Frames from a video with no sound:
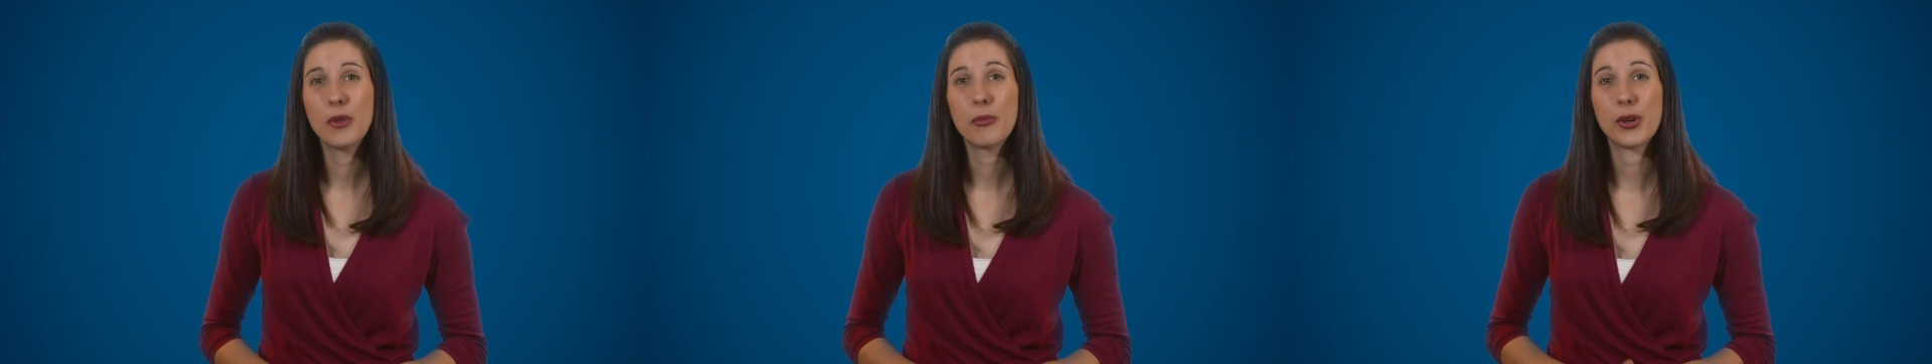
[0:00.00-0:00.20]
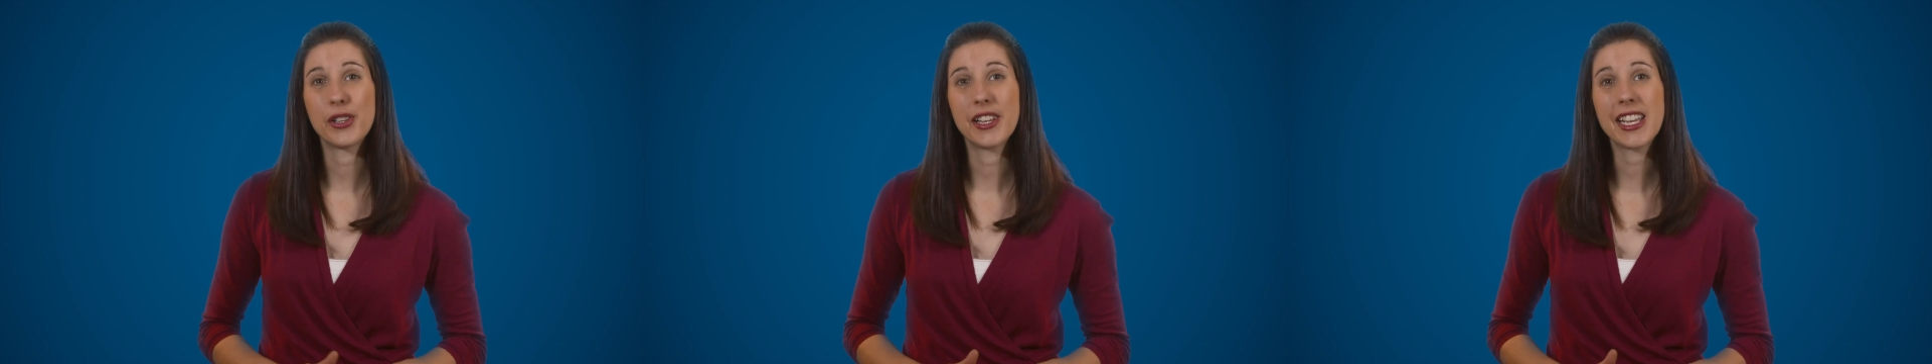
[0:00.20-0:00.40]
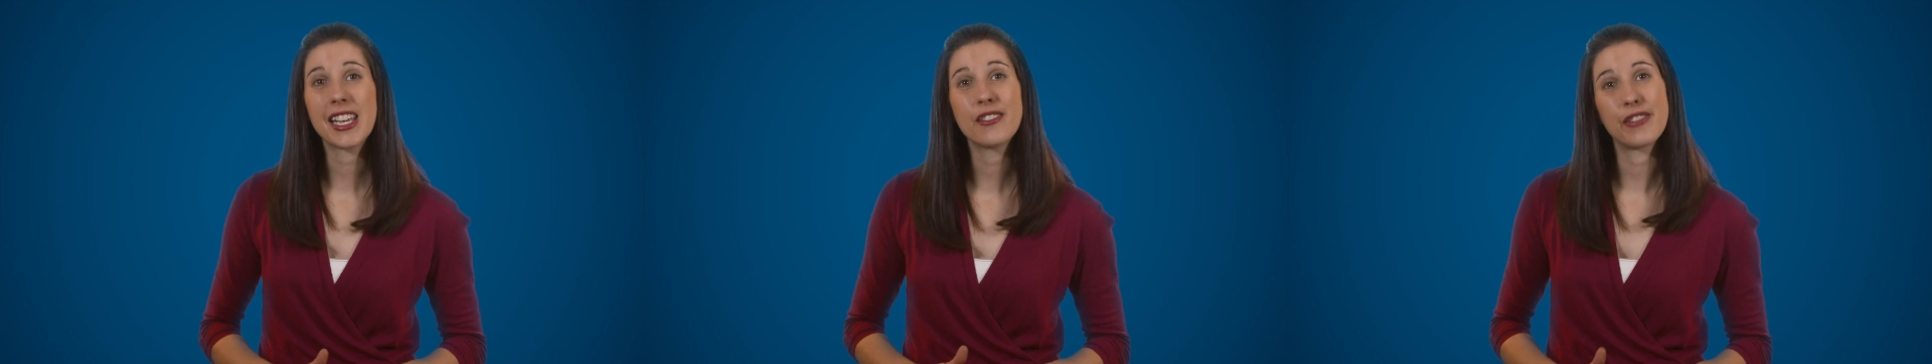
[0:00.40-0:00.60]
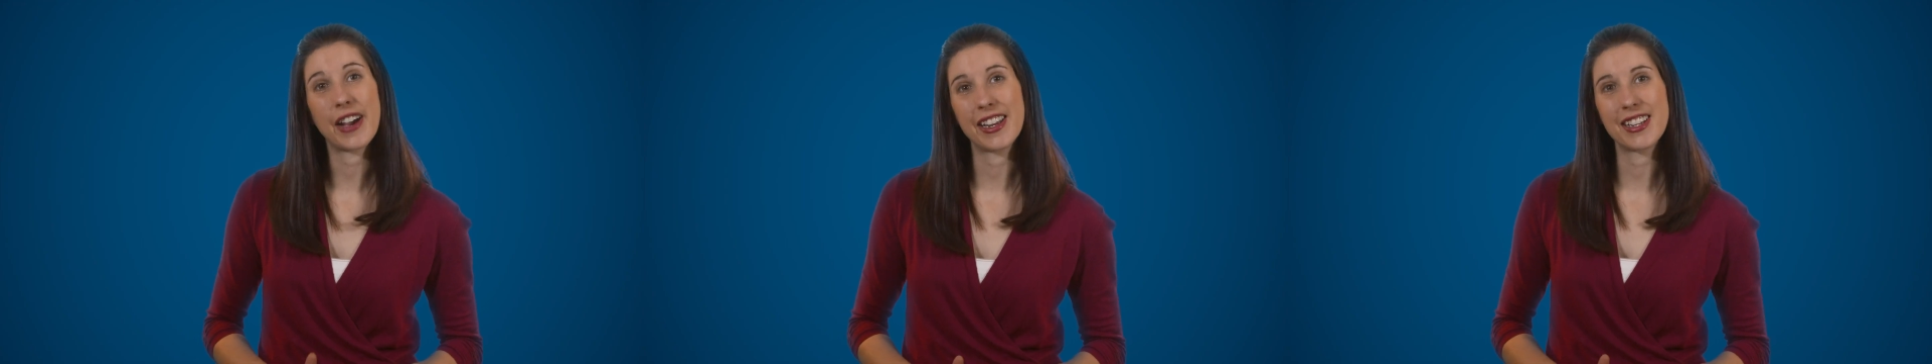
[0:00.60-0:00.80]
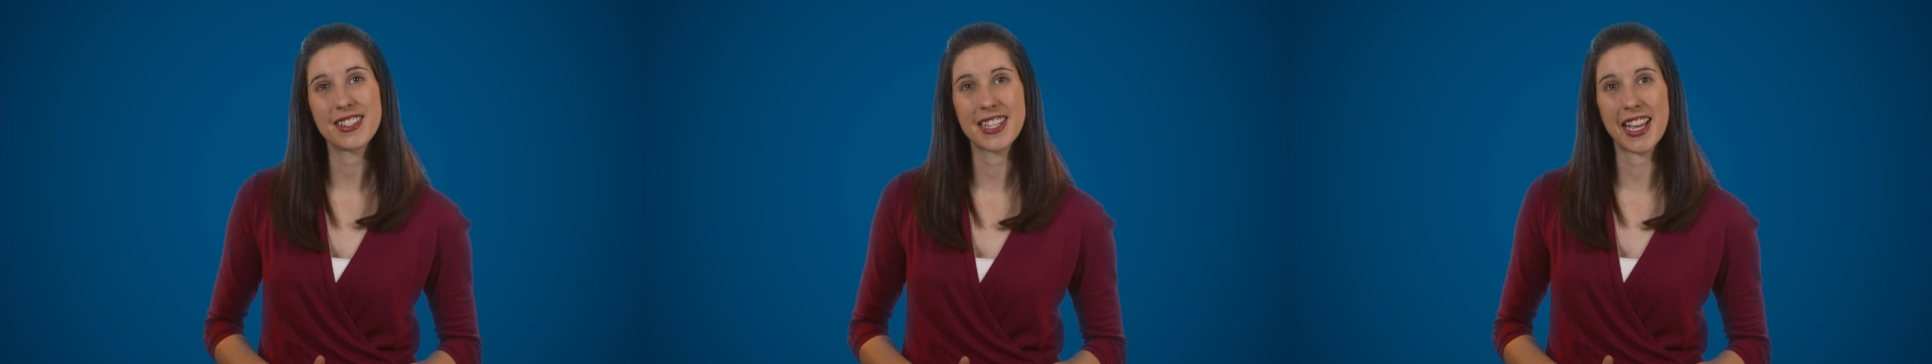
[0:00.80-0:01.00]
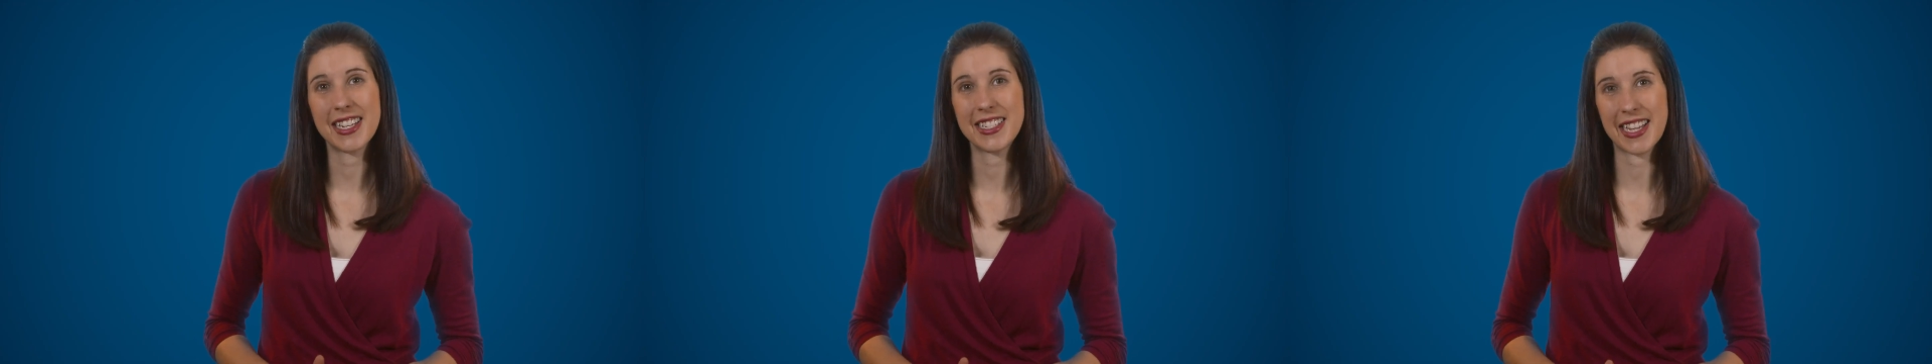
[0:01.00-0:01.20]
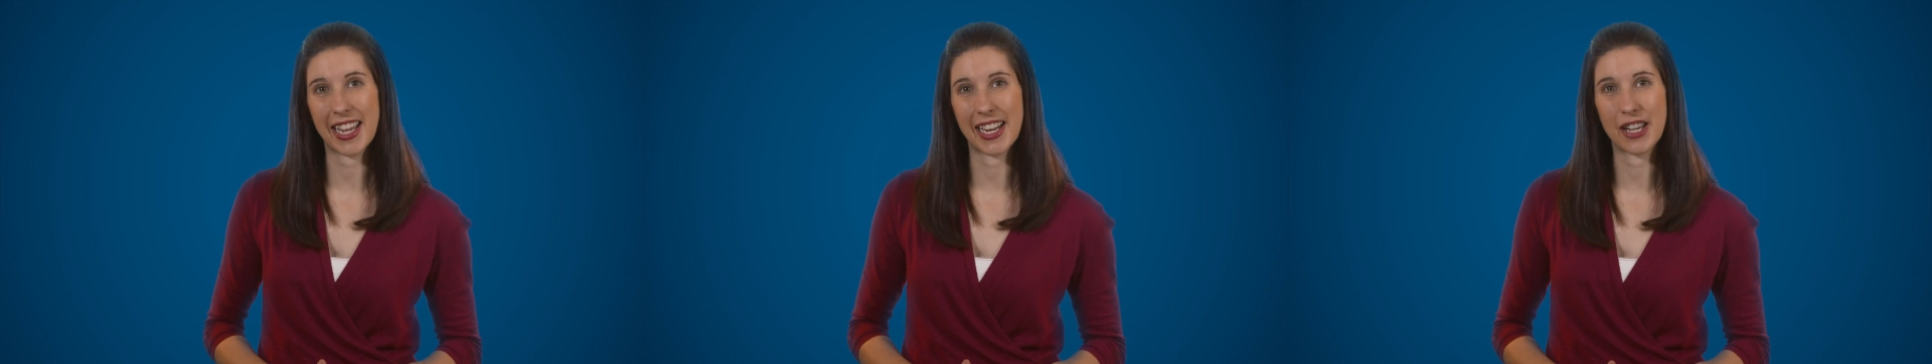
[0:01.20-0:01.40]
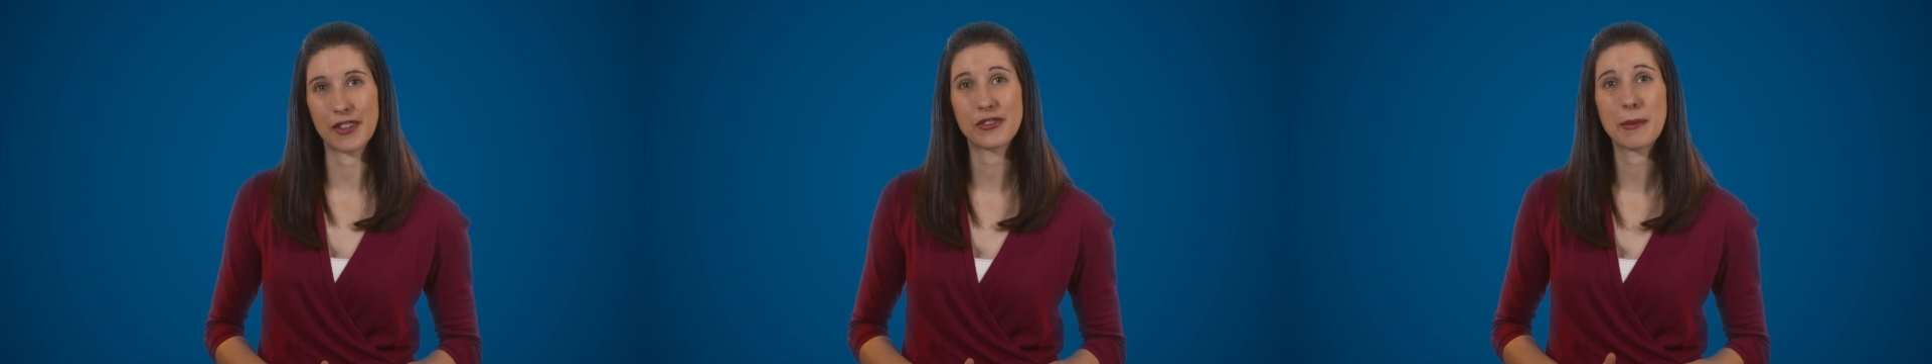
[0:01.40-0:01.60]
pulling in vital sign
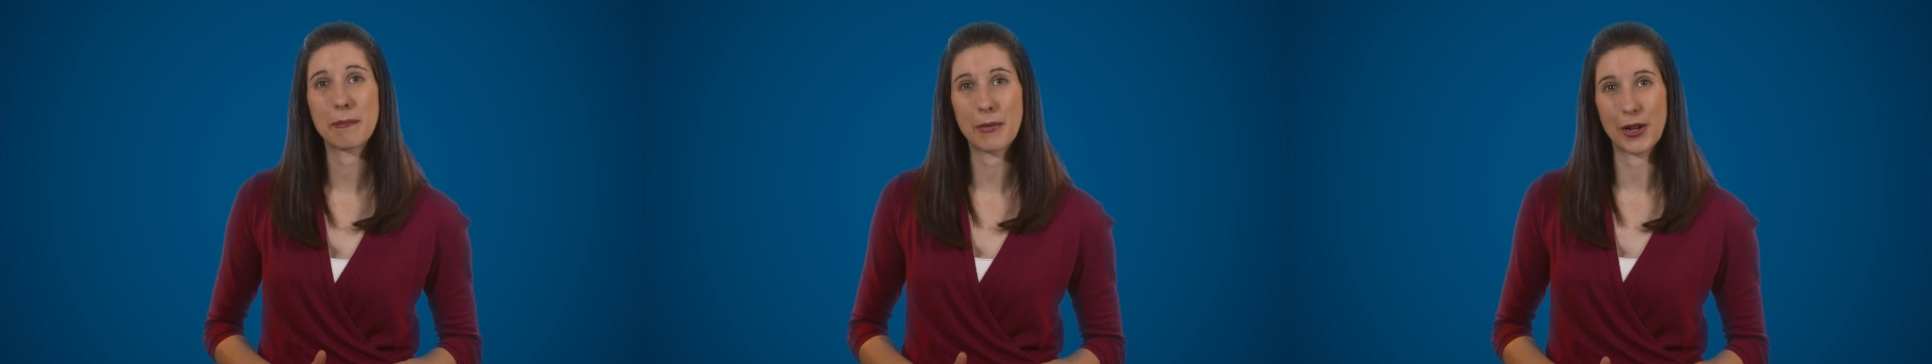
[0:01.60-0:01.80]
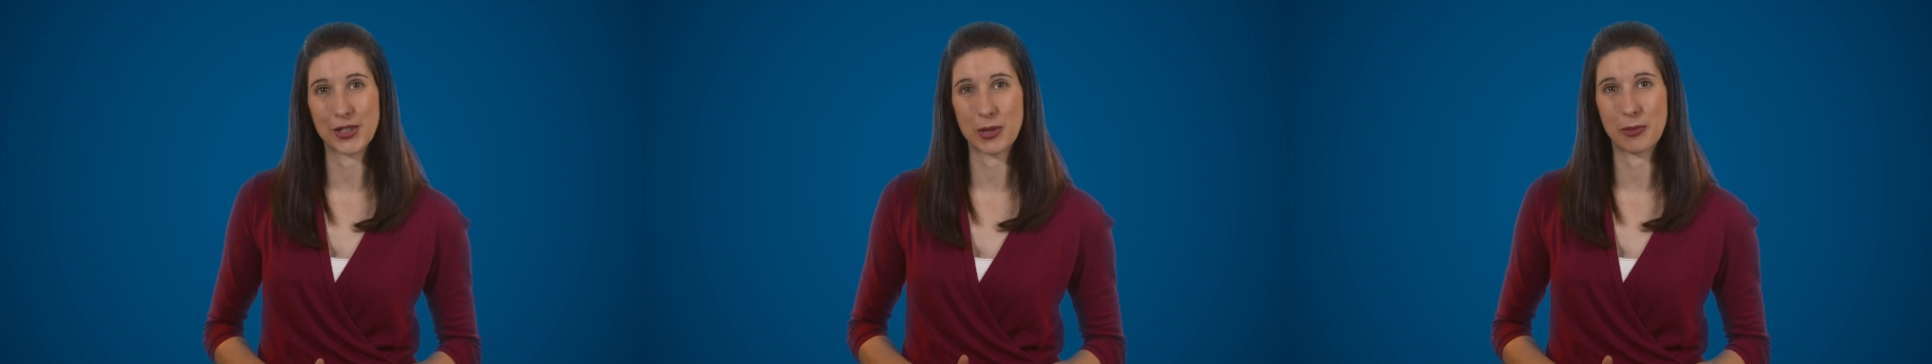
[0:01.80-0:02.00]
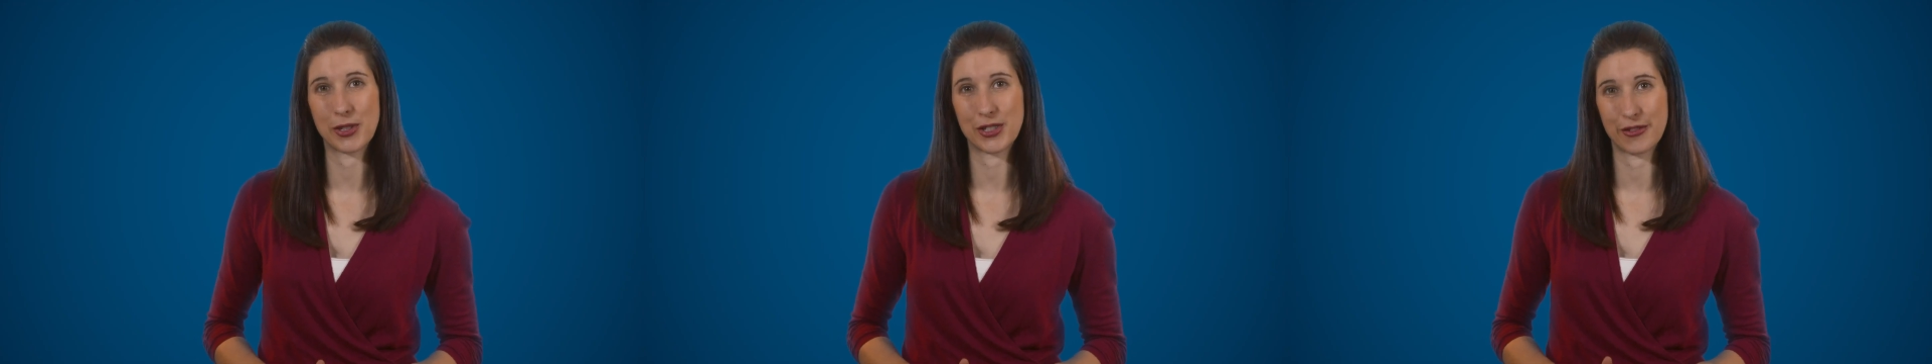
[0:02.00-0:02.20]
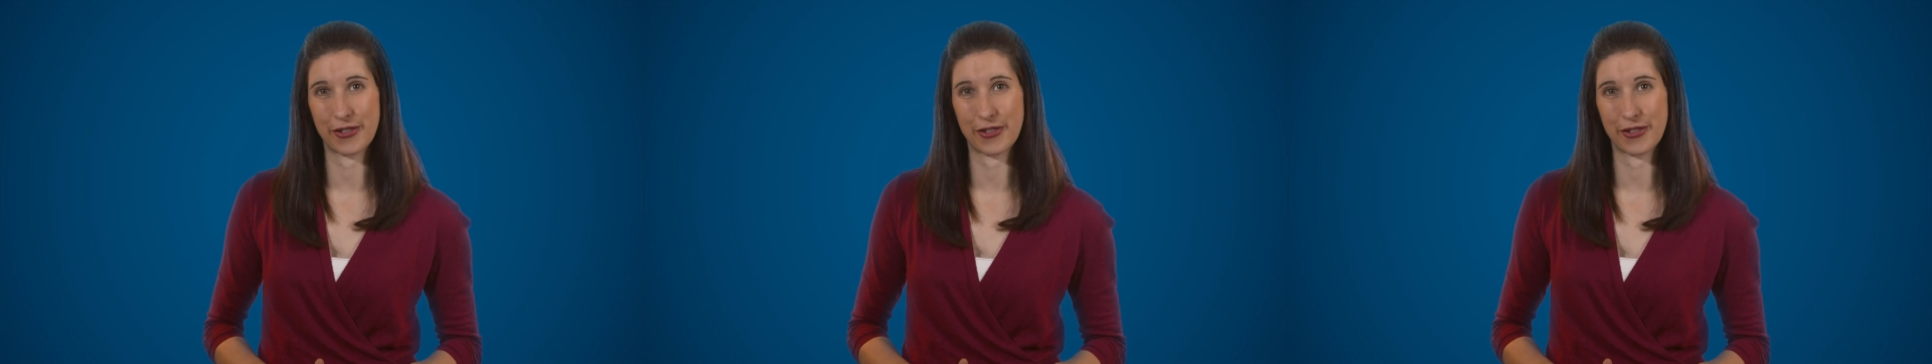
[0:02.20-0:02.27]
data from multiple